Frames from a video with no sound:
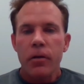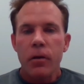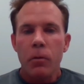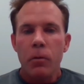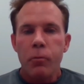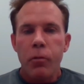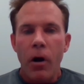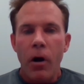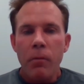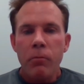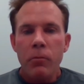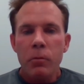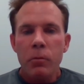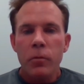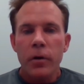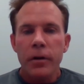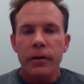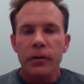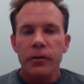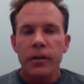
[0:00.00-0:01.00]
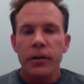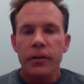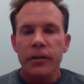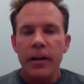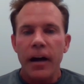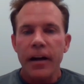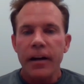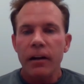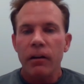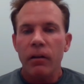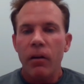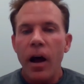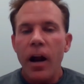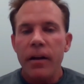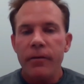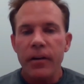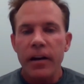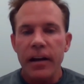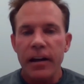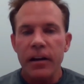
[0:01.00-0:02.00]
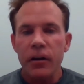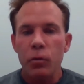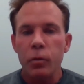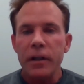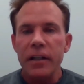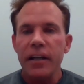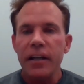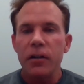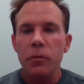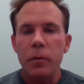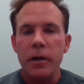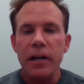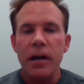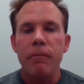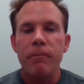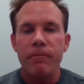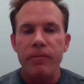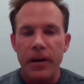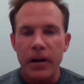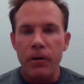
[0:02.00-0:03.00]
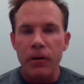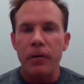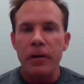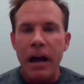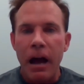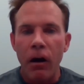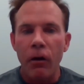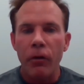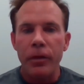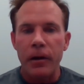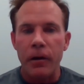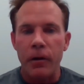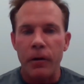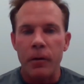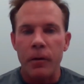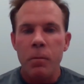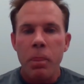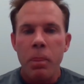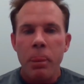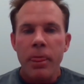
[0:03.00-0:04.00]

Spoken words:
the problem with society, a lot of it is we need to become fitter and healthier.